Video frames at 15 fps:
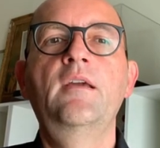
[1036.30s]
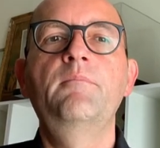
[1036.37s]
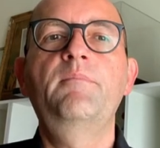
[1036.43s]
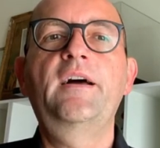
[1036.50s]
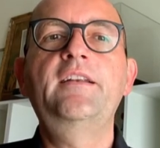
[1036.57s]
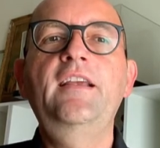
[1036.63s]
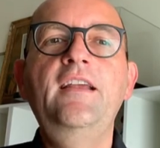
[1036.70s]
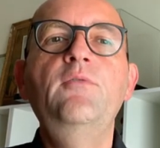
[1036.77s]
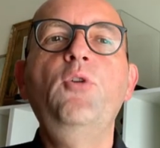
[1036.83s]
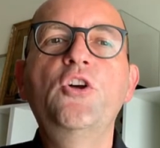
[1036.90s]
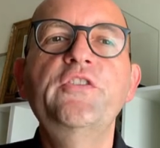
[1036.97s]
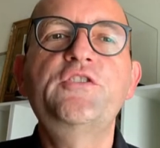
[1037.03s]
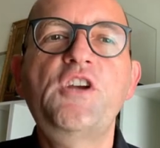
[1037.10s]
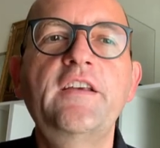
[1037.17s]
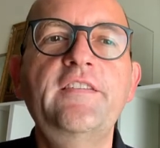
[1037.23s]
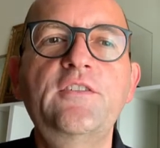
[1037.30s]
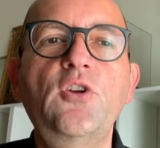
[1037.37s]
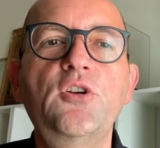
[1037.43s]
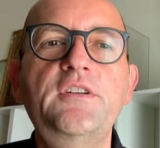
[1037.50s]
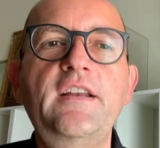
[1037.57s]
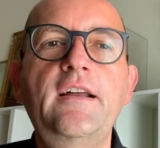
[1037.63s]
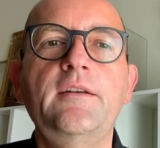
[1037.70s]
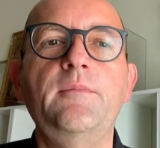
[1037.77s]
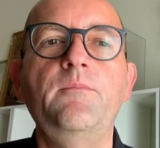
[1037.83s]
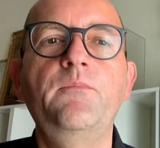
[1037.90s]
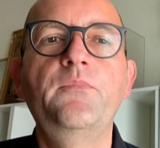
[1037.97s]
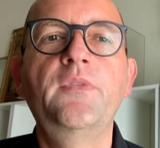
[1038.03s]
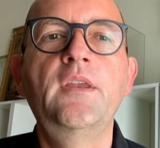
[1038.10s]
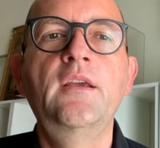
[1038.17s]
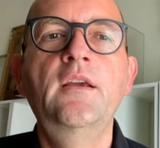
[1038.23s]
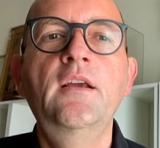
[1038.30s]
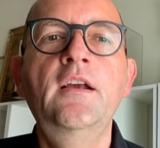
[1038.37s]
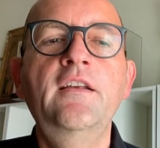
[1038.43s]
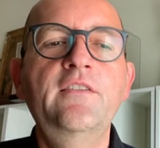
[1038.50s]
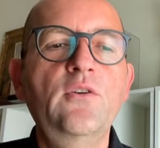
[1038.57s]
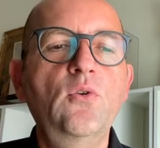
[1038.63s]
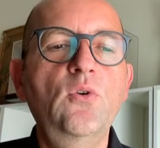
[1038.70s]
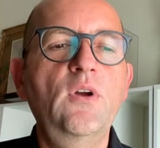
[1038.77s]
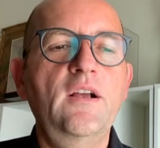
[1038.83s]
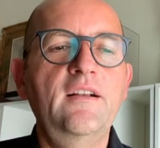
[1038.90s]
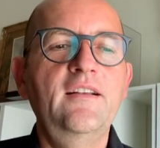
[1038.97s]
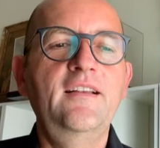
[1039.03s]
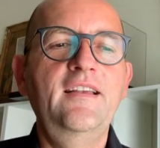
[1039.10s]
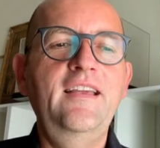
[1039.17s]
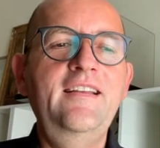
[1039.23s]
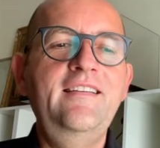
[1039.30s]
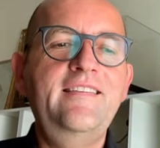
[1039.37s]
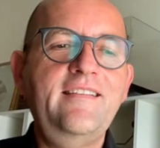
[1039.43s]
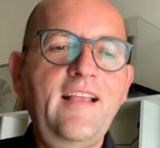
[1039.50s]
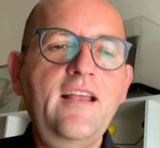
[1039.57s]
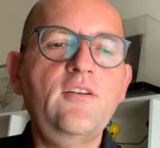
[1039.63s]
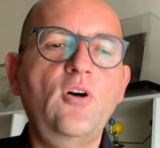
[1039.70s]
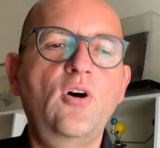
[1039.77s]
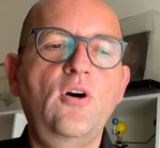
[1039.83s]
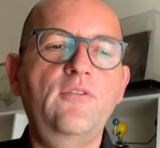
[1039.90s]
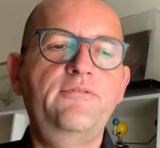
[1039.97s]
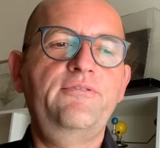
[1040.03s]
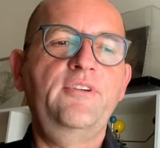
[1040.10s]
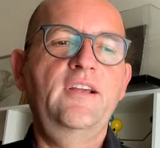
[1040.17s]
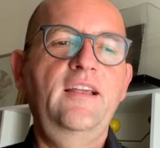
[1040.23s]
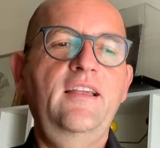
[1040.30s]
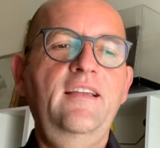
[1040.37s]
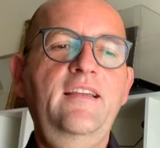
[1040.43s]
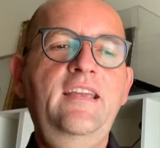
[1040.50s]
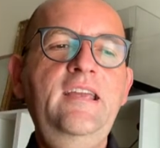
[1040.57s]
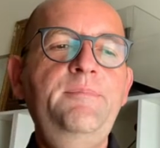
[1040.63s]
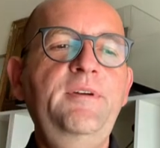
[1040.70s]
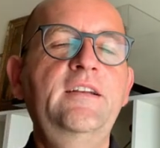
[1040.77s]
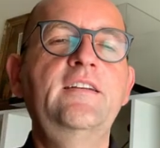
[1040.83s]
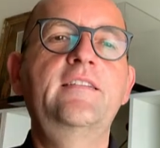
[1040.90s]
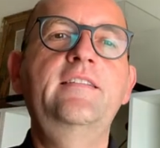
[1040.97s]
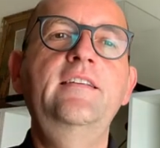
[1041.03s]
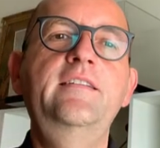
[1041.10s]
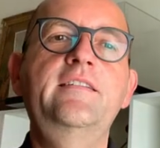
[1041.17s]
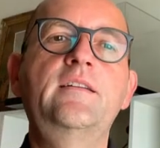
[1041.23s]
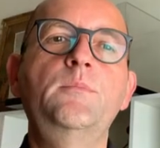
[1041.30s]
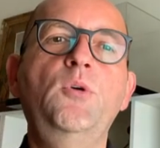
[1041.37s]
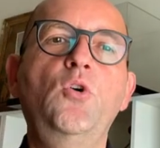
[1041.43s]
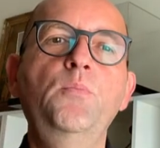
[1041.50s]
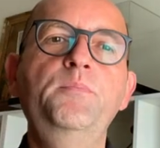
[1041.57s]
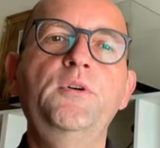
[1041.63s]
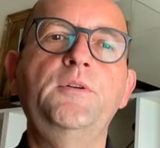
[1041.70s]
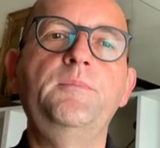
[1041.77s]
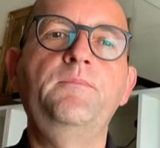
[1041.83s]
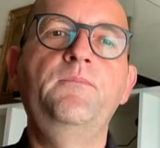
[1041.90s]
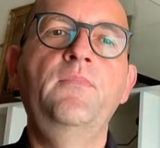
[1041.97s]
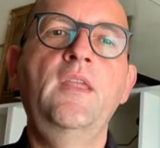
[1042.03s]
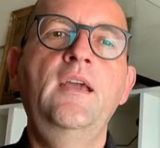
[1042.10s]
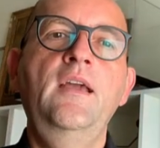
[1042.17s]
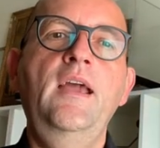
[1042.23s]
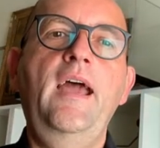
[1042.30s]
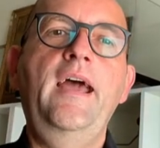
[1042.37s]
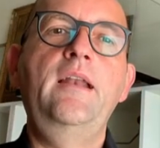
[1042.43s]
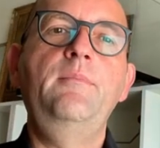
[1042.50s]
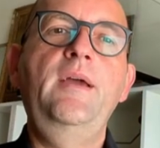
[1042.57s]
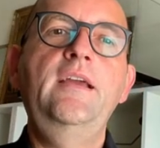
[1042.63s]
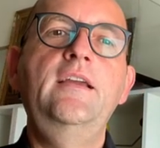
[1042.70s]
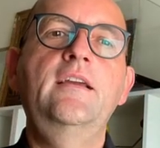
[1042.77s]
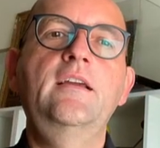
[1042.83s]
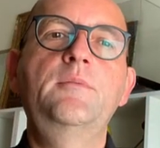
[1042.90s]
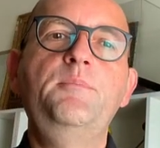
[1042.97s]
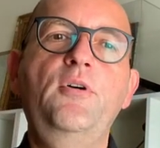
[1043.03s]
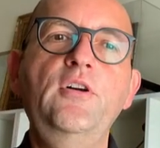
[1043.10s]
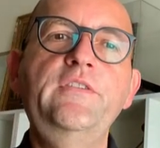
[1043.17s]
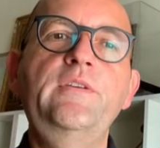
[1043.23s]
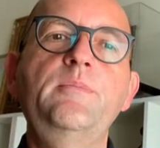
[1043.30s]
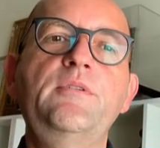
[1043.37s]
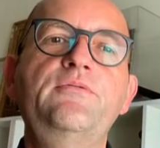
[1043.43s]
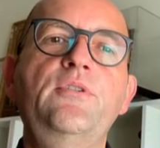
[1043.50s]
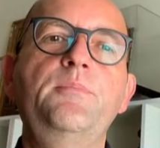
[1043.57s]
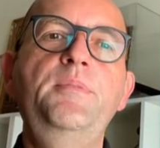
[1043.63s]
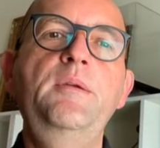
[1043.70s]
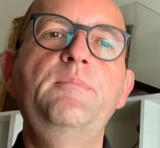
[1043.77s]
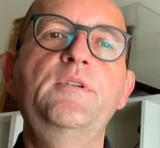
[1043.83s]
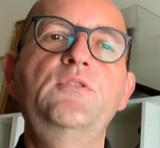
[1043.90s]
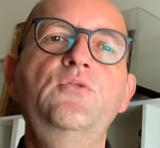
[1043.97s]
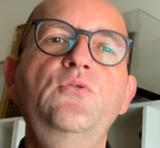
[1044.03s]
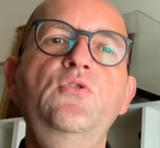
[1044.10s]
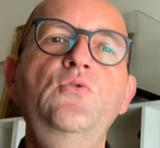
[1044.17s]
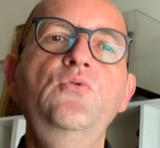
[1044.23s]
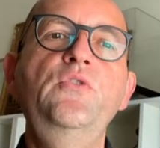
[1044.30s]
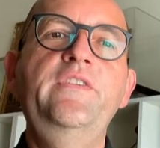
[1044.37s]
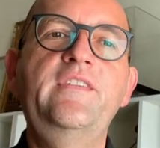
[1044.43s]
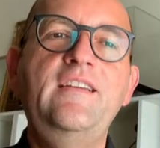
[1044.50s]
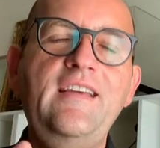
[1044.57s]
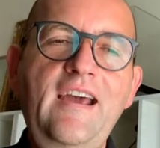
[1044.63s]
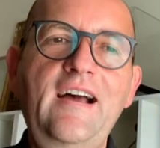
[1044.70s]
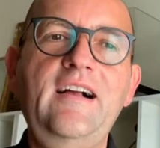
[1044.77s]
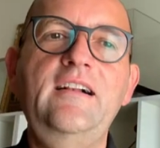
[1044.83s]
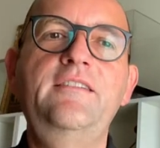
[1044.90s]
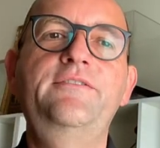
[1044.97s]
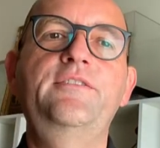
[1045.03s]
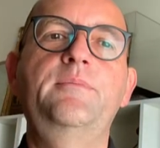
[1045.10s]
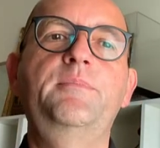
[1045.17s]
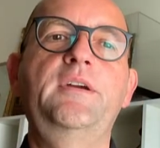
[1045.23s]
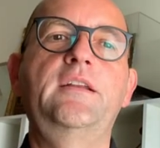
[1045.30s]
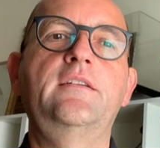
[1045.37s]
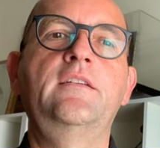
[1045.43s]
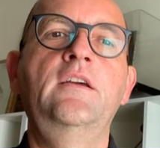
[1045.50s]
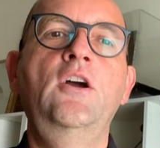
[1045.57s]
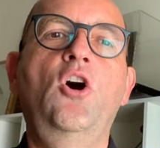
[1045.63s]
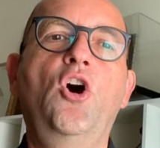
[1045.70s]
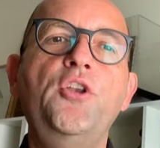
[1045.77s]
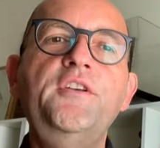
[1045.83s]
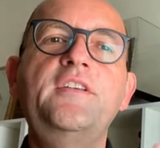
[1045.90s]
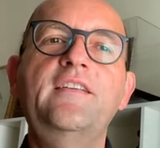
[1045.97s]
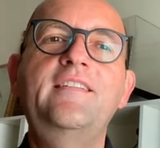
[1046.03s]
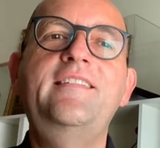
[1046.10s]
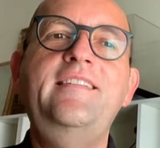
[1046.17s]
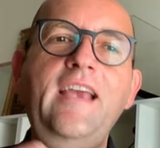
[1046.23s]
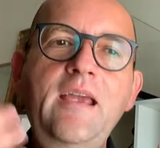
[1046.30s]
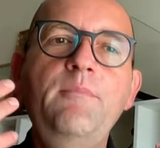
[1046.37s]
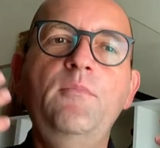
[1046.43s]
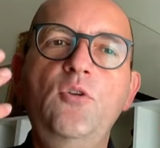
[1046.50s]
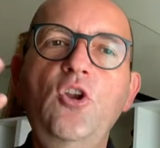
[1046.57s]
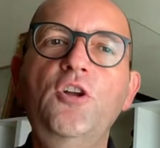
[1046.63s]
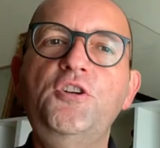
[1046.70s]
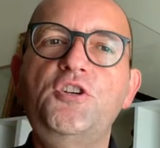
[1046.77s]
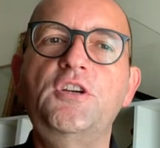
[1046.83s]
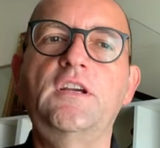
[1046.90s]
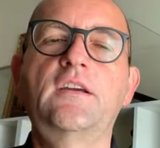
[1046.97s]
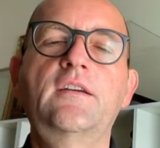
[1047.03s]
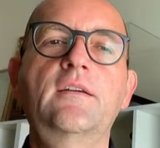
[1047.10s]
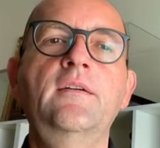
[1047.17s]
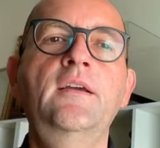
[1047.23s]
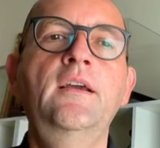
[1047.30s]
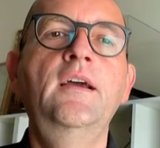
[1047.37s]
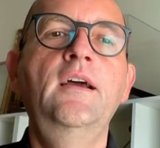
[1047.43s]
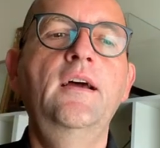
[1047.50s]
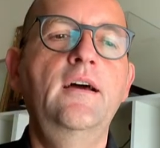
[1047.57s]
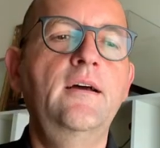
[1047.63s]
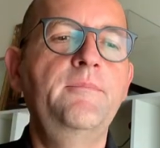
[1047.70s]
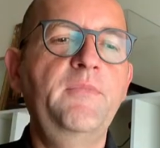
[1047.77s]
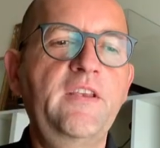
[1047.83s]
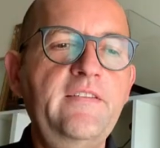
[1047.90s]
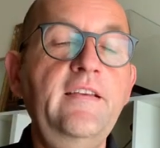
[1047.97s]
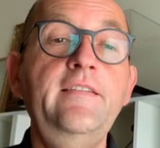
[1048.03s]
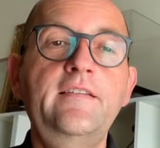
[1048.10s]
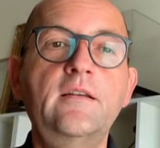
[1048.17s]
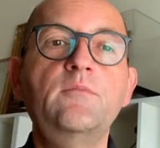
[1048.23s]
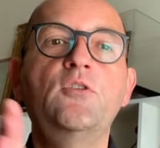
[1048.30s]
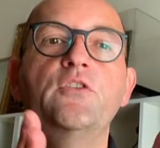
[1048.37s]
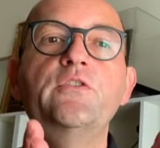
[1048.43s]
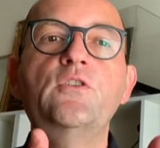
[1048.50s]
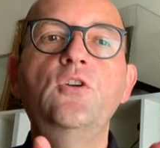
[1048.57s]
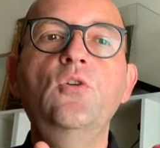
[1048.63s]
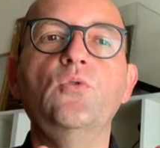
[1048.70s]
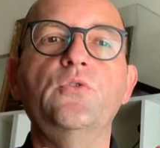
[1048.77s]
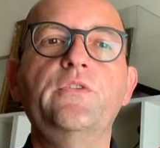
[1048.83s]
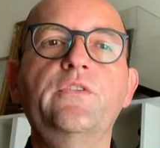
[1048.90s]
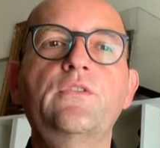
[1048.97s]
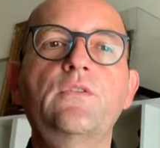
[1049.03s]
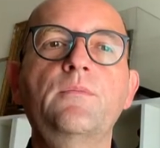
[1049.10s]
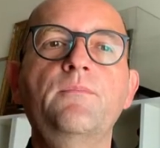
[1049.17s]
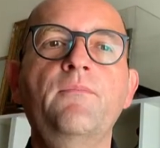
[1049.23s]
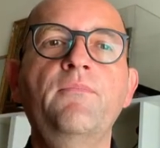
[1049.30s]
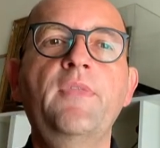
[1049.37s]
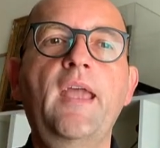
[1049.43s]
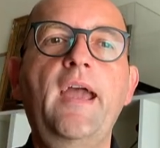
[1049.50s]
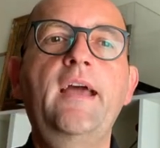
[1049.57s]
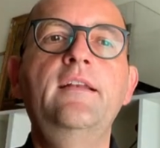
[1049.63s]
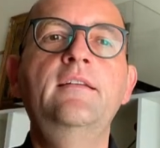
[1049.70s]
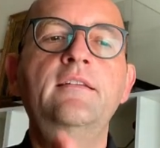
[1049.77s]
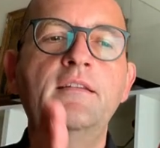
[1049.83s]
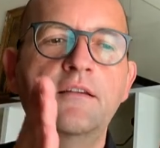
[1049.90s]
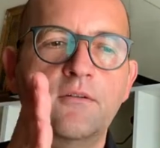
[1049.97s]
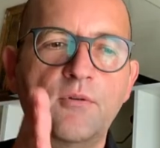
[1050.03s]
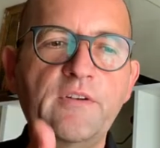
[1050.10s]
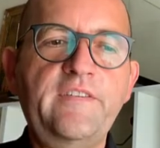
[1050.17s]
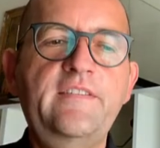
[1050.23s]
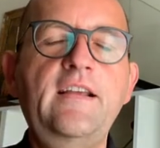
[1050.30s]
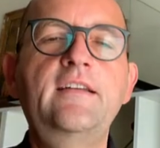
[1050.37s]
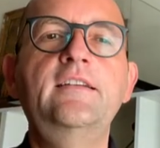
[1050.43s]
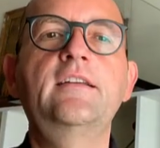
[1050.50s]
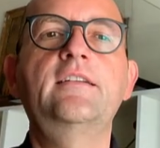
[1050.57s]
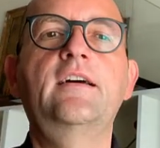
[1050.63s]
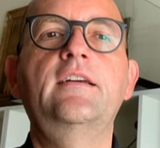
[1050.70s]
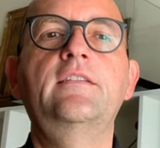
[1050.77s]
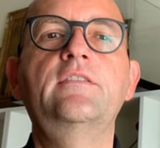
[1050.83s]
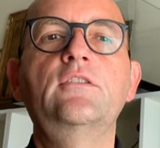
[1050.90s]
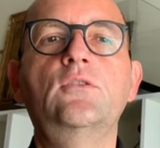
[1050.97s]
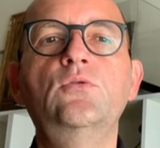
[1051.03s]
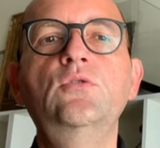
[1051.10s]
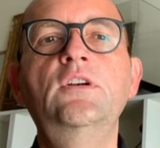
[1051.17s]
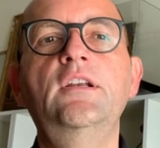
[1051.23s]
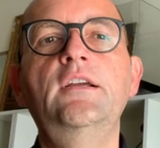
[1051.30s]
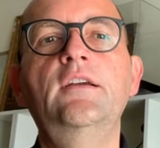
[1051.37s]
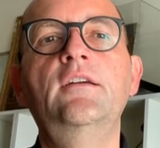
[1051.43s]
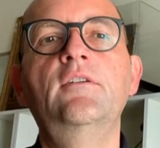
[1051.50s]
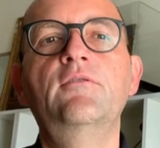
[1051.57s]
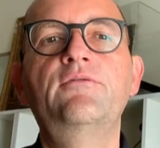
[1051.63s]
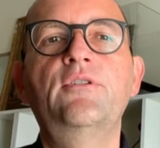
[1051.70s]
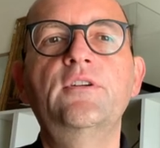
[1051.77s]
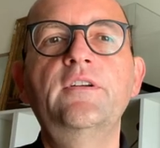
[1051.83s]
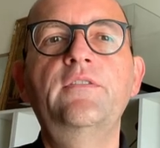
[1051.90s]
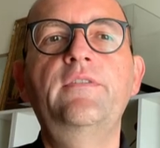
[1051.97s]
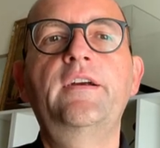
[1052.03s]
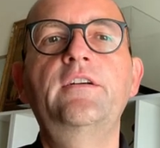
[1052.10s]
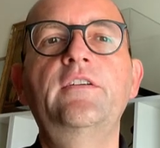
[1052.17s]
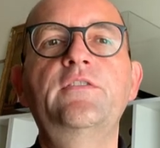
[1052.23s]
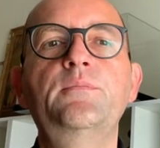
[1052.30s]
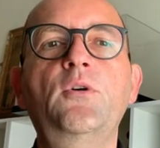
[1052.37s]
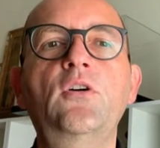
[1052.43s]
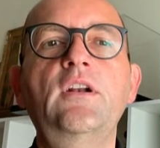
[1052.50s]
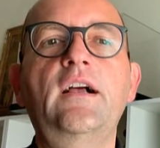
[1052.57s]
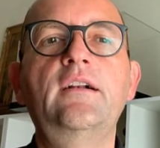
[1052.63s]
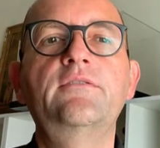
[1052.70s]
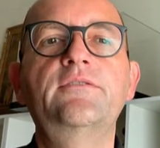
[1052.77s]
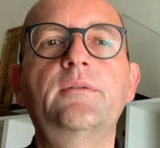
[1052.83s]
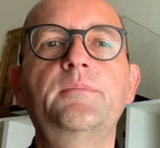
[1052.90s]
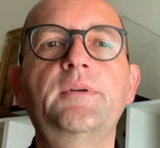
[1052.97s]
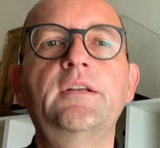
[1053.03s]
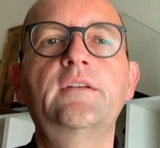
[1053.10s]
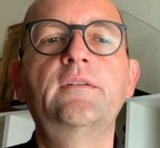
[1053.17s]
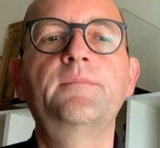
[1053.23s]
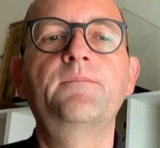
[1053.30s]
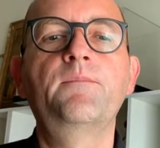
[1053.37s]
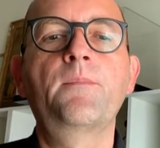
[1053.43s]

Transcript: But it was just not done. So instead of keeping the system open and making it possible for people to use their alphabet on the same logic, the system was closed and was standardized only for this very small alphabet.